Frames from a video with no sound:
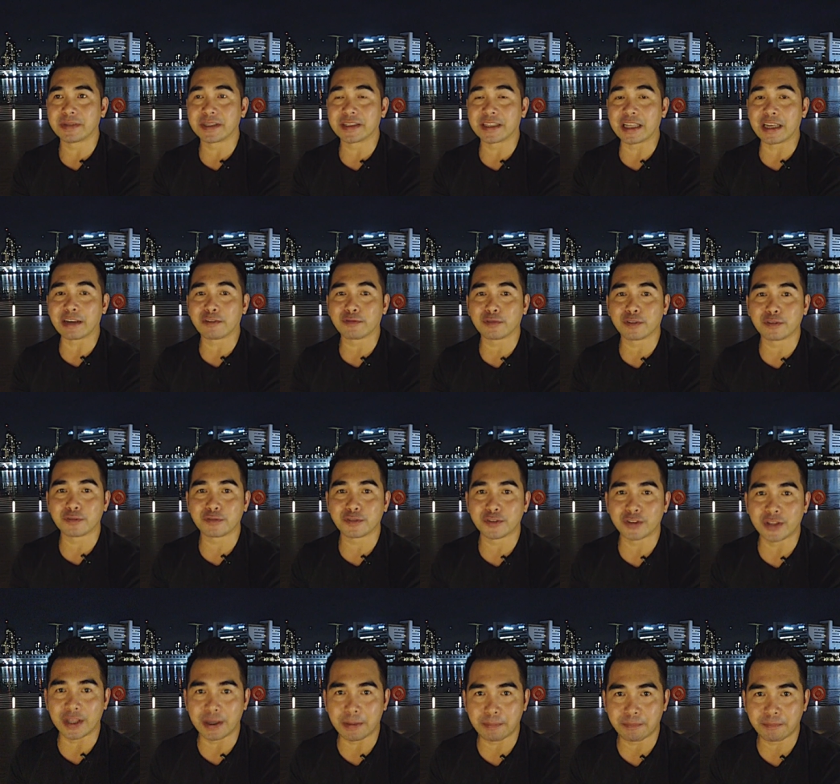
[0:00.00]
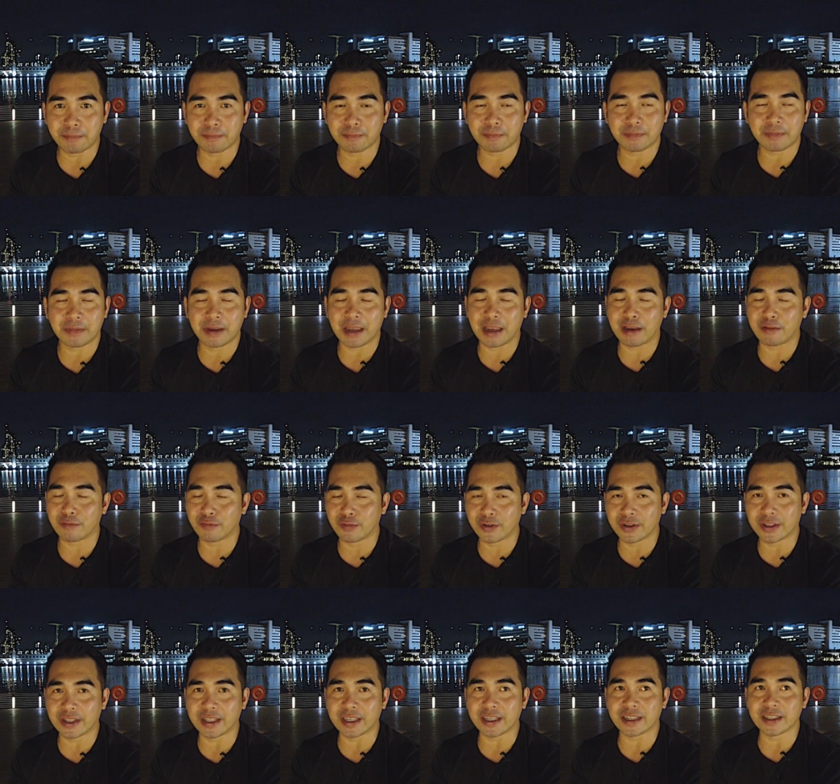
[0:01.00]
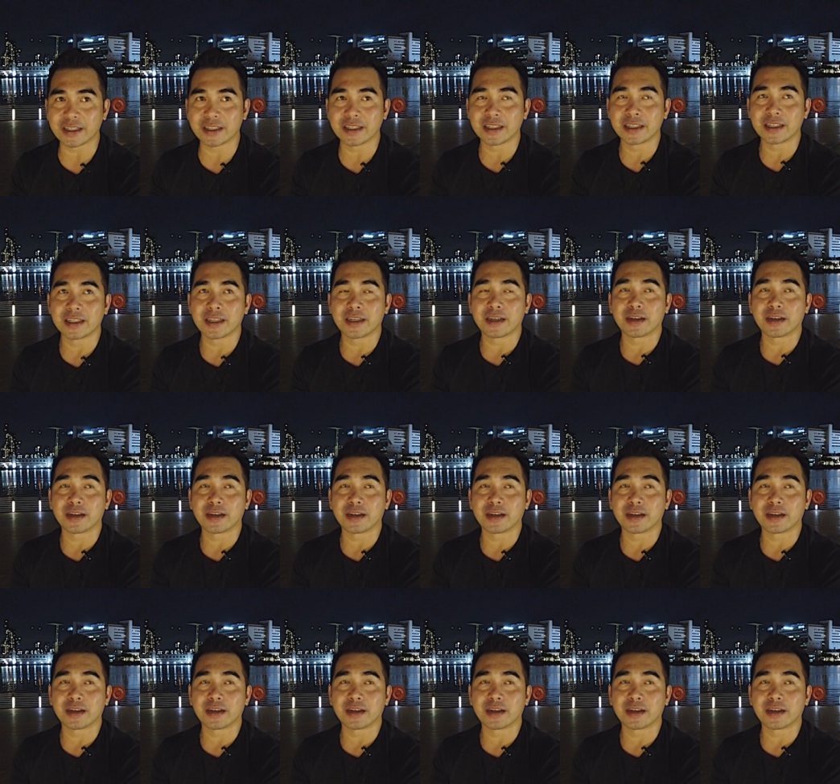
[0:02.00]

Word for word: Be thankful for them. Everything.